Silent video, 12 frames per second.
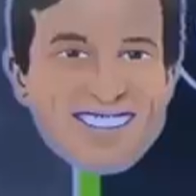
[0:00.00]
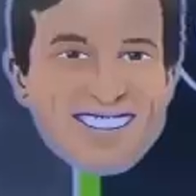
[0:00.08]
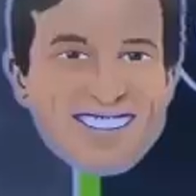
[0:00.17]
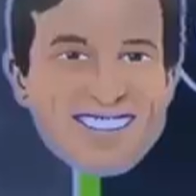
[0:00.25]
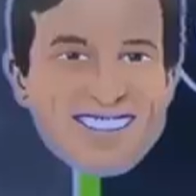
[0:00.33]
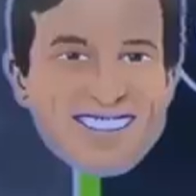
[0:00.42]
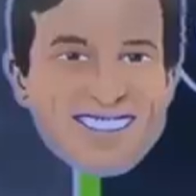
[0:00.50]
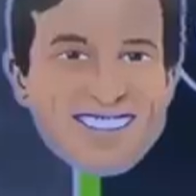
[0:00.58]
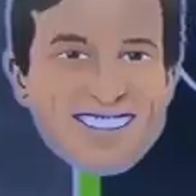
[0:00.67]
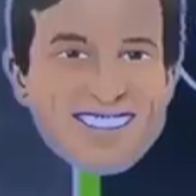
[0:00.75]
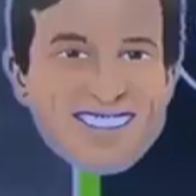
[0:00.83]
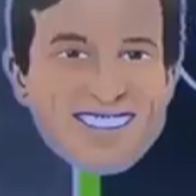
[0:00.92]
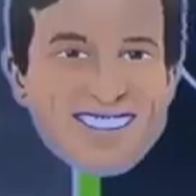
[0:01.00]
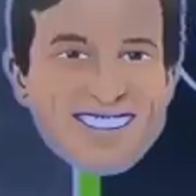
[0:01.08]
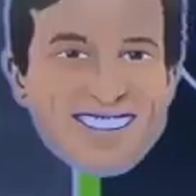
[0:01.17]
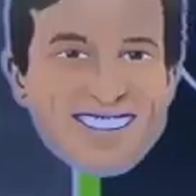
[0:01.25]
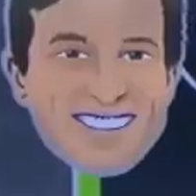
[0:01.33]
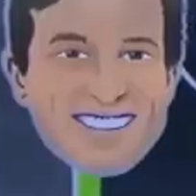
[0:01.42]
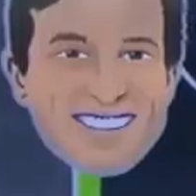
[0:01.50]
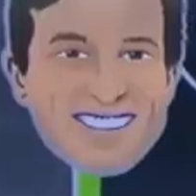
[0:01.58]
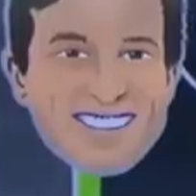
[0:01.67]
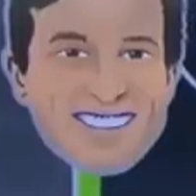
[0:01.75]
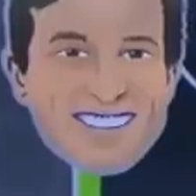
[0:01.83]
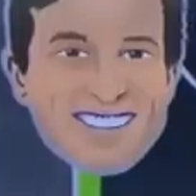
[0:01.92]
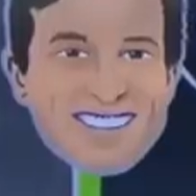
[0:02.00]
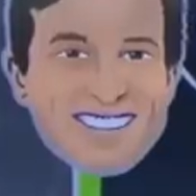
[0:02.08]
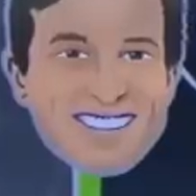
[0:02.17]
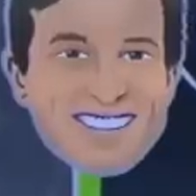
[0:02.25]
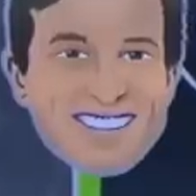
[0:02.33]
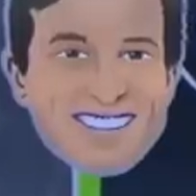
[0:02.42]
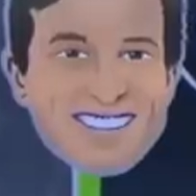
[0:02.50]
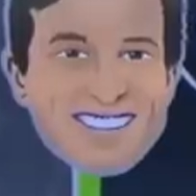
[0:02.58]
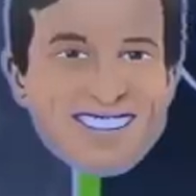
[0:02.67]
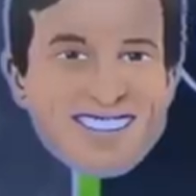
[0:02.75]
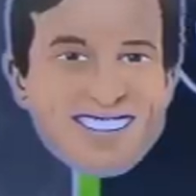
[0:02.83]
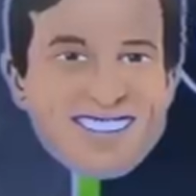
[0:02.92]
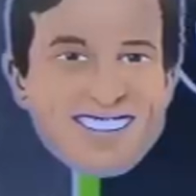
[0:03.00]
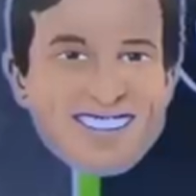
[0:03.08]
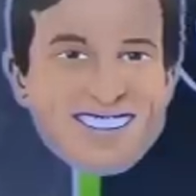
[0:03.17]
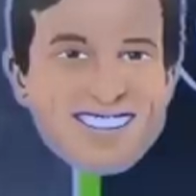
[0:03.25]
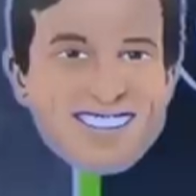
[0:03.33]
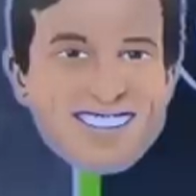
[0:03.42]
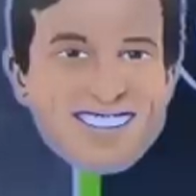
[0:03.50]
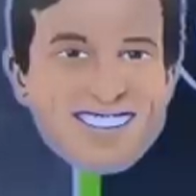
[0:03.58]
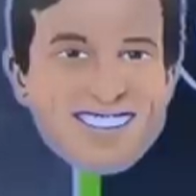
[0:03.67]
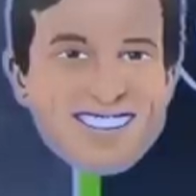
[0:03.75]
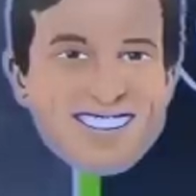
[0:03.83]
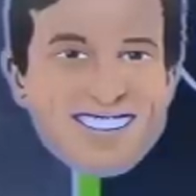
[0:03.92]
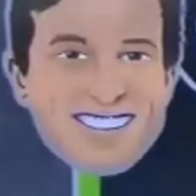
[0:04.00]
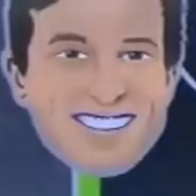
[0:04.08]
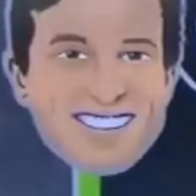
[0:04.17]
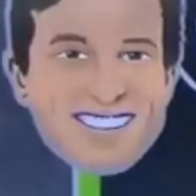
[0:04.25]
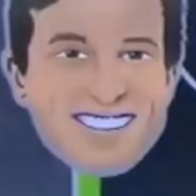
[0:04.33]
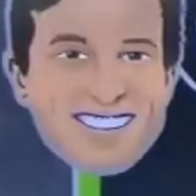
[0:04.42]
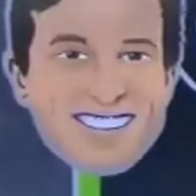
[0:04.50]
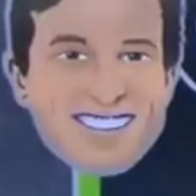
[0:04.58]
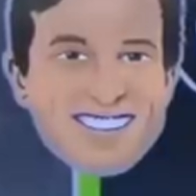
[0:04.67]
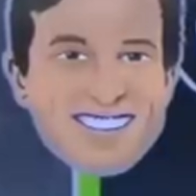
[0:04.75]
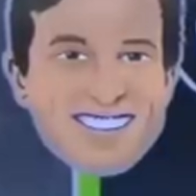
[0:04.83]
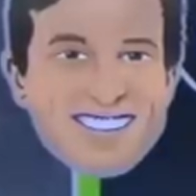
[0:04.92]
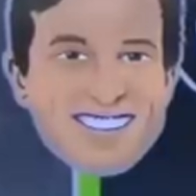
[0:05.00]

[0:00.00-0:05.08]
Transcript: (silent)